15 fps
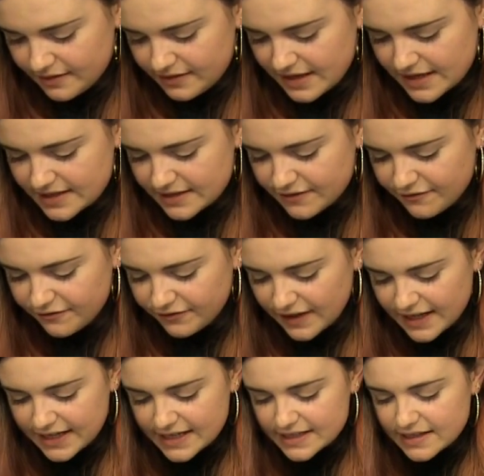this
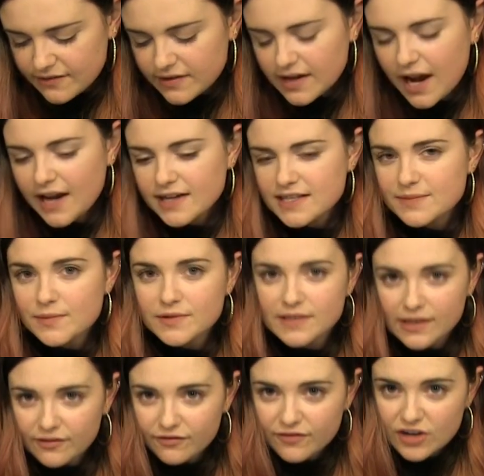flaky stuff. It kind of smells
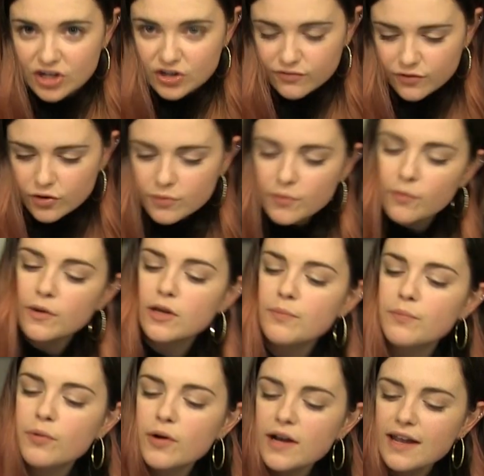like fish food, but when you
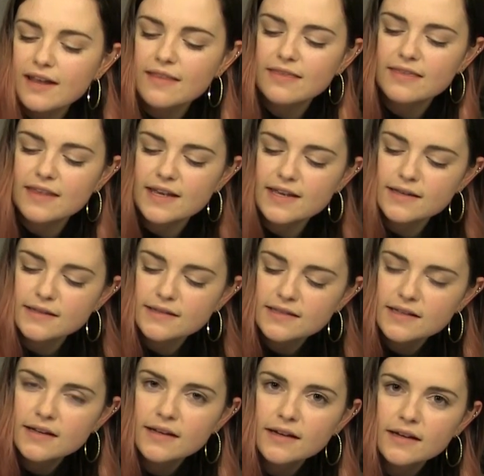put it in things,
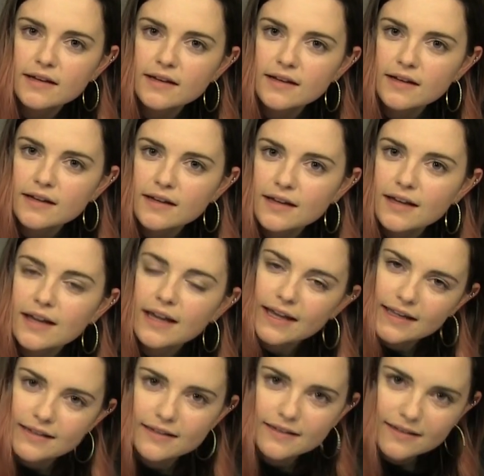
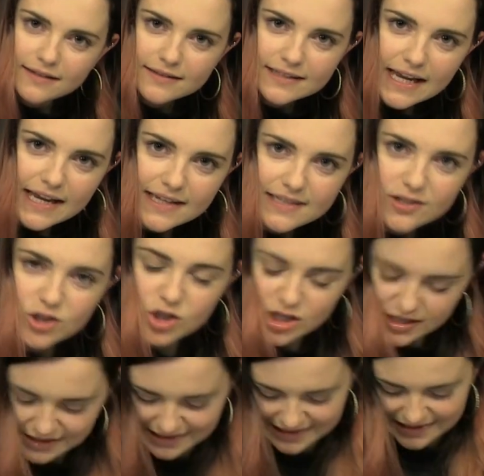it tastes
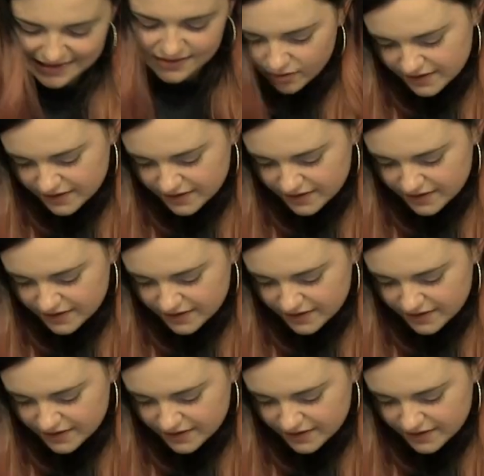cheesy.